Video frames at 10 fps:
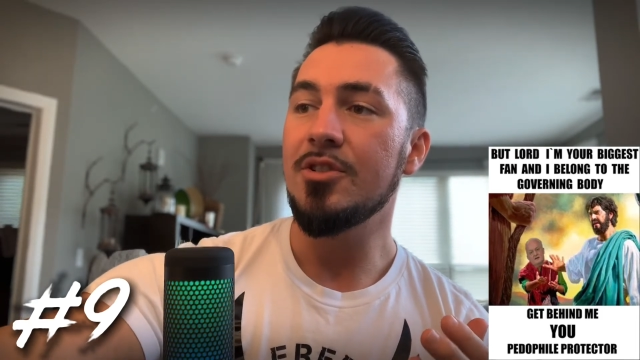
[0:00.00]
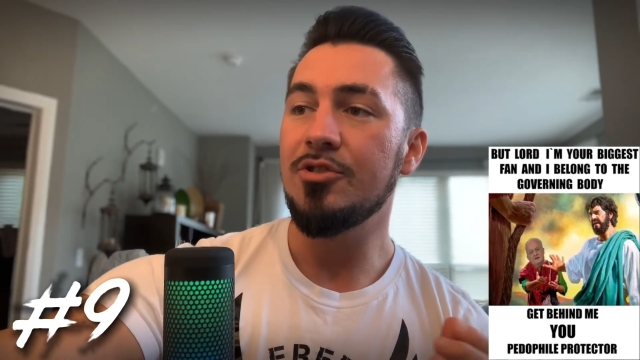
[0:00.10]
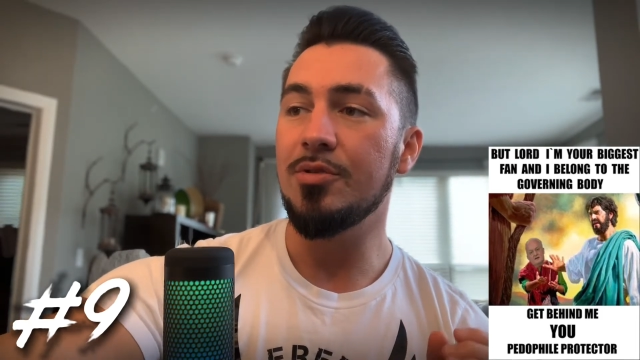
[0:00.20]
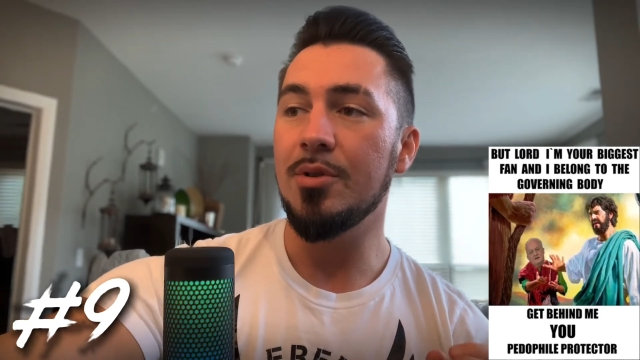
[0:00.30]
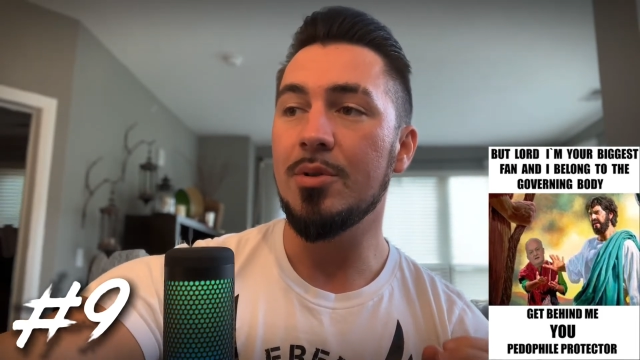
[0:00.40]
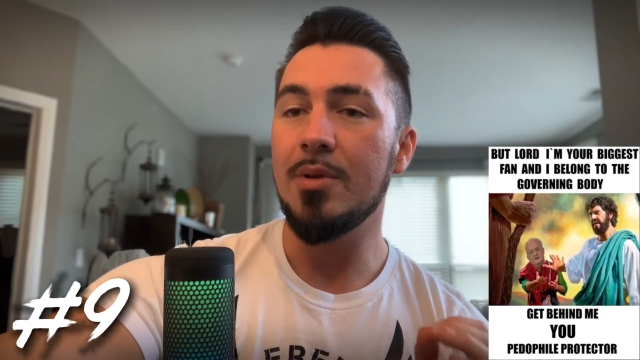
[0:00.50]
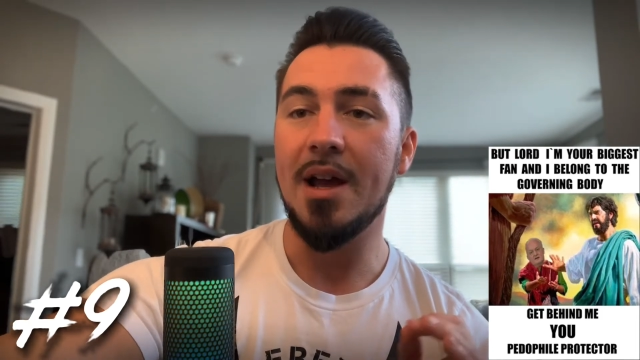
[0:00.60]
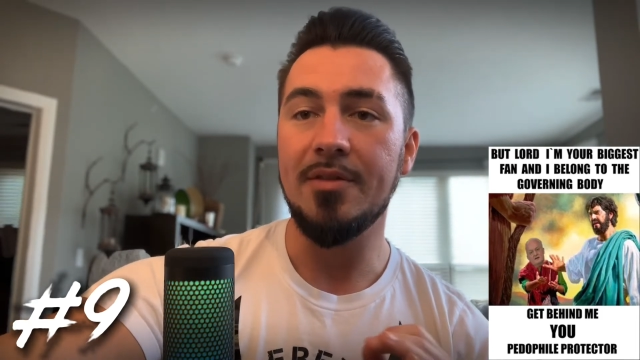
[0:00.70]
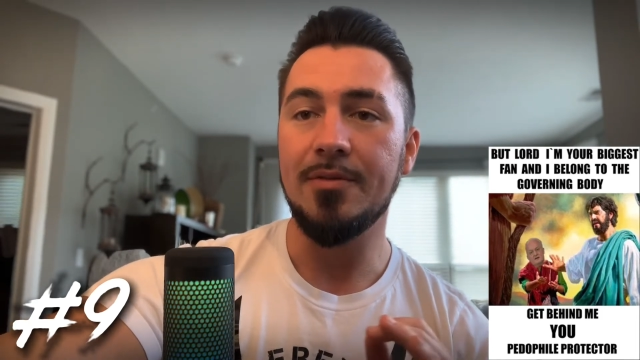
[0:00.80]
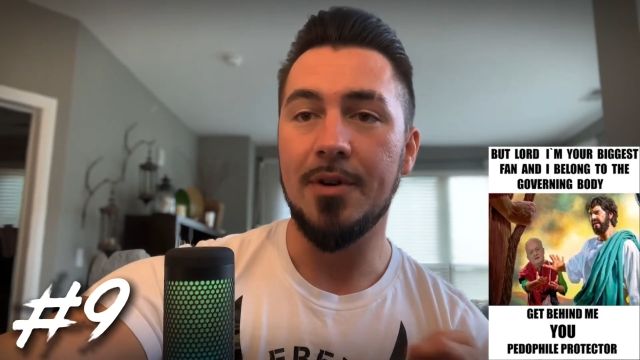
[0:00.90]
True
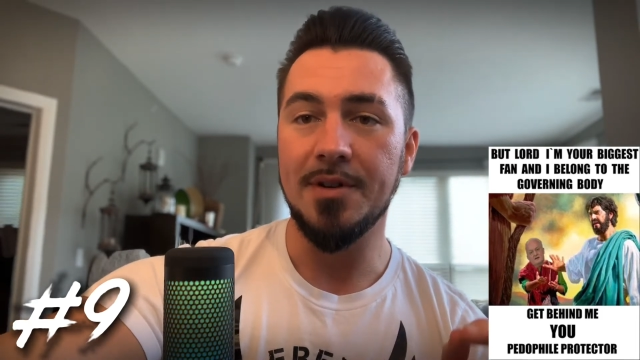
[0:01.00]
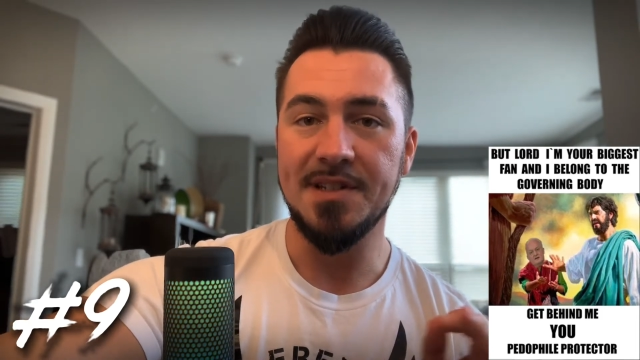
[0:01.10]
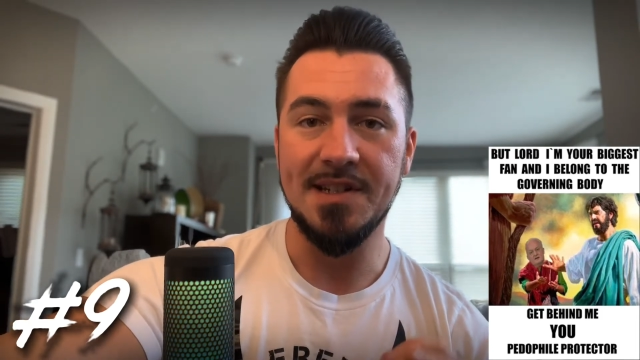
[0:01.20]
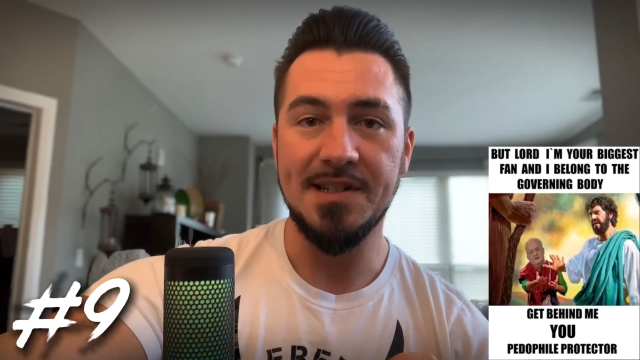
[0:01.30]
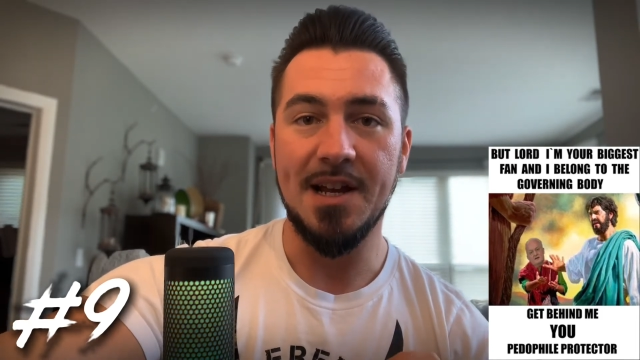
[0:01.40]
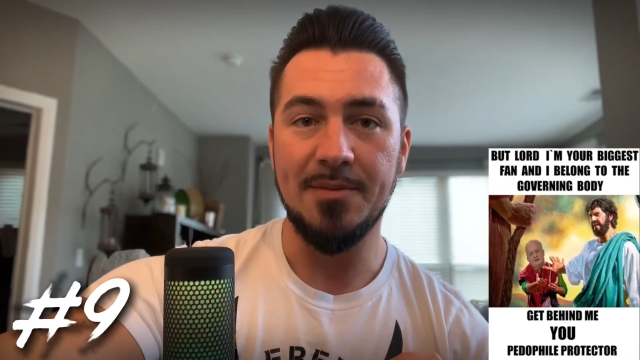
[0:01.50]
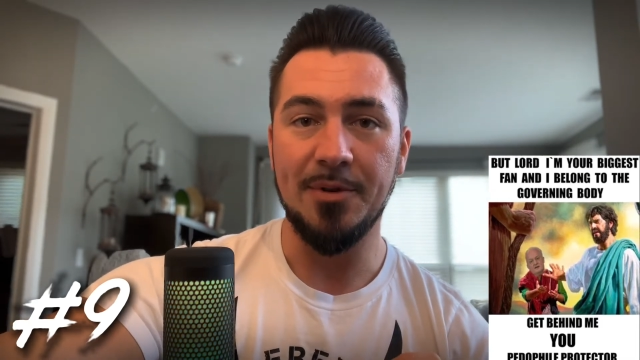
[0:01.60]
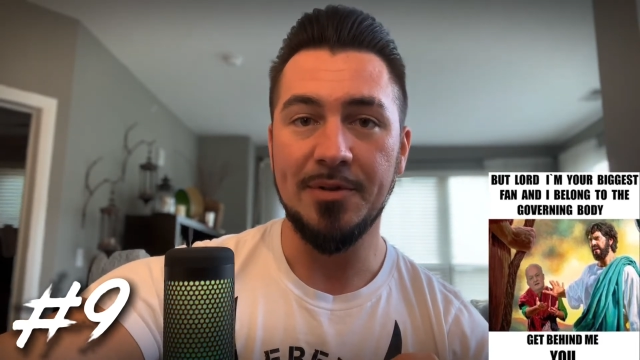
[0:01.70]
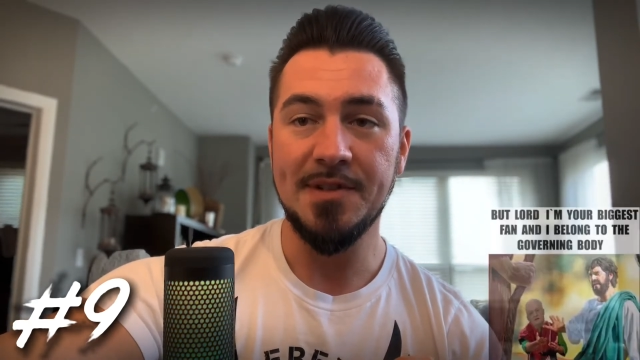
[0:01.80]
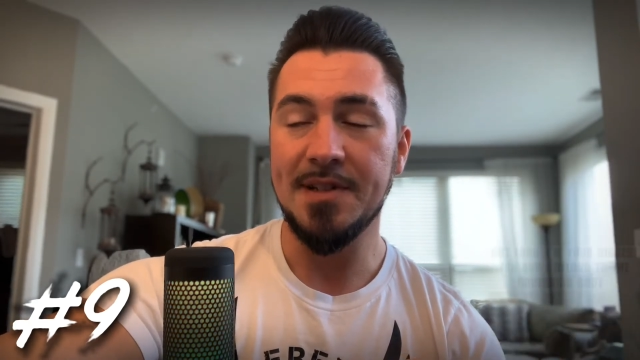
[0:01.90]
and False
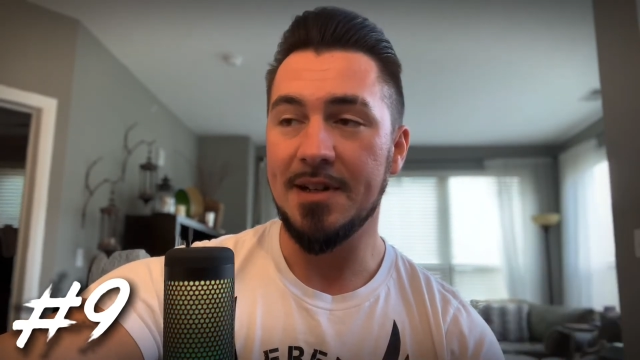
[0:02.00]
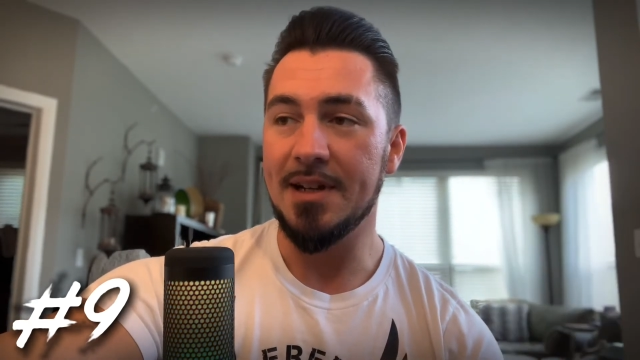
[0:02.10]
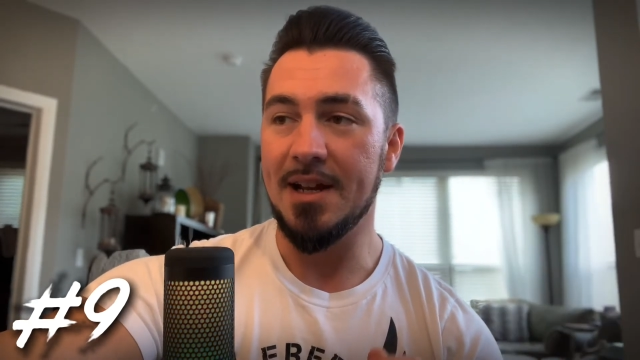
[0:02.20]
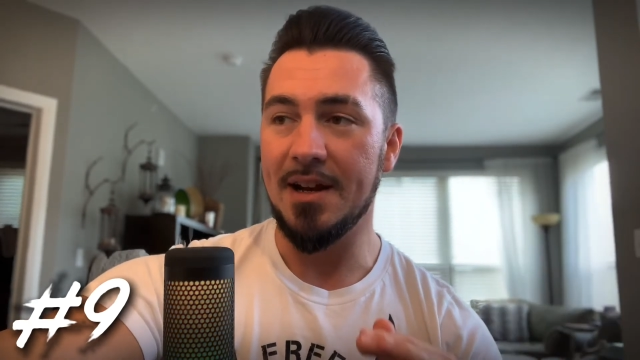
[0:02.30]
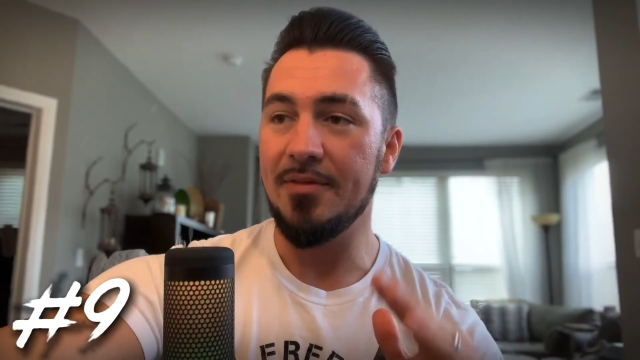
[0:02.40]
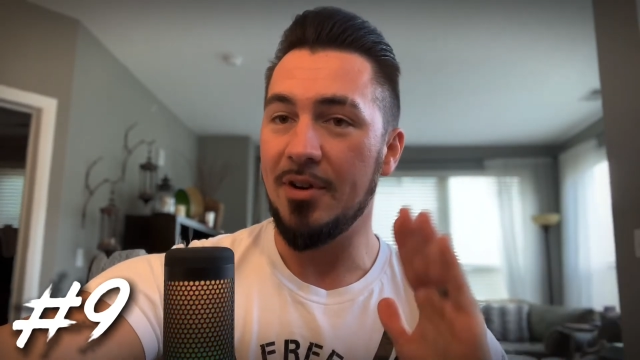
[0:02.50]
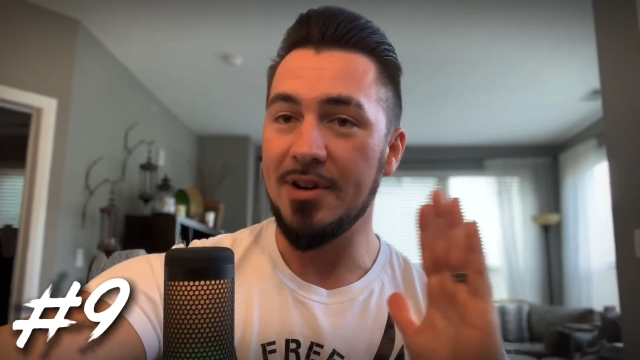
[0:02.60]
Disciples. Again, I've already